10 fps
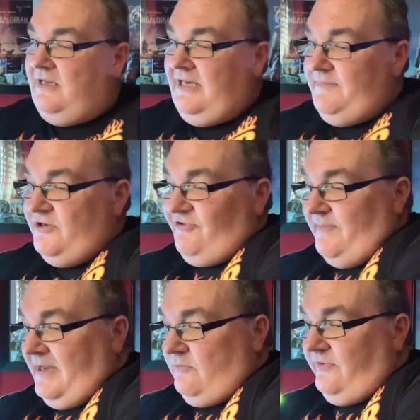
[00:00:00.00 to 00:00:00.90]
Let me grab
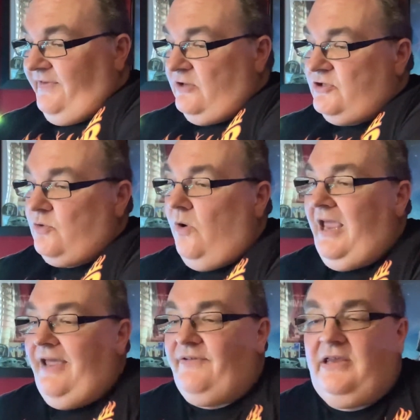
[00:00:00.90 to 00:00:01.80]
hold of it, it's quite
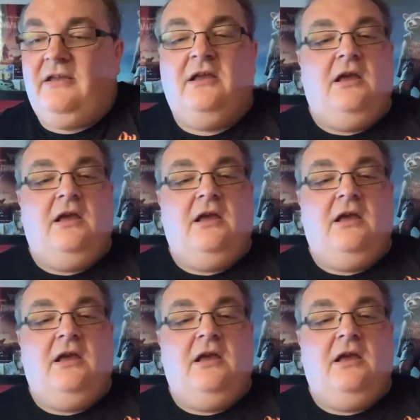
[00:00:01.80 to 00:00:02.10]
heavy.